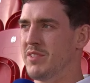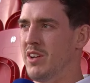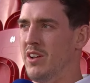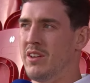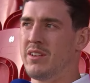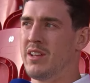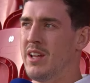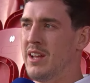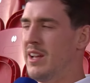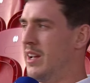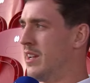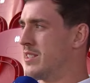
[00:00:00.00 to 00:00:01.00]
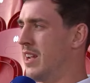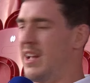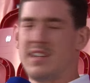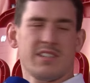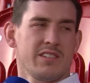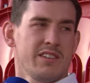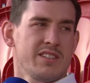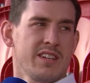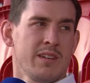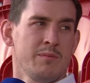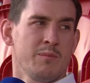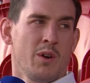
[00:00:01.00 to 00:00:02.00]
know, certainly as they're a
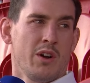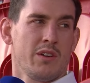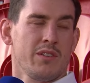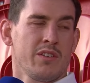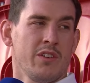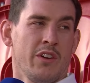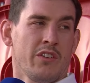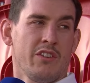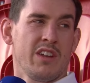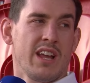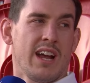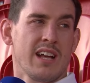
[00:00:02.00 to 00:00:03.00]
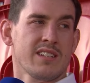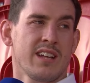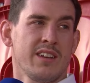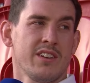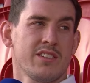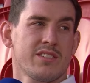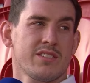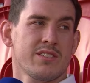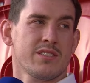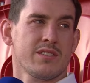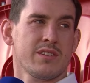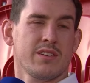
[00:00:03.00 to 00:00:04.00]
team, but, you know, I've got really high
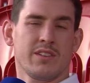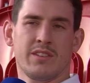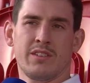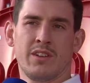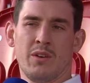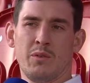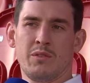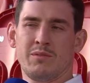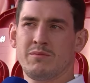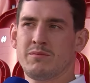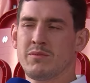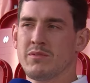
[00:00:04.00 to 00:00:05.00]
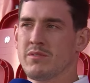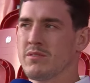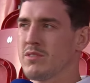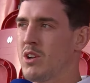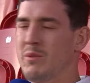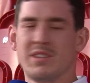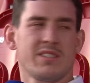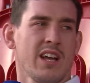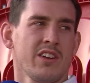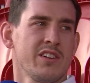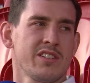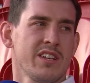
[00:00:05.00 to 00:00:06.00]
standards. You know, coming
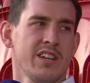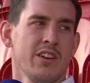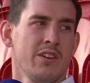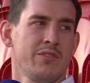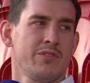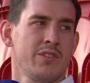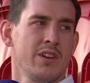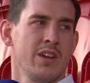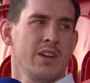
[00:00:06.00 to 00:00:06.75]
second, is it enough?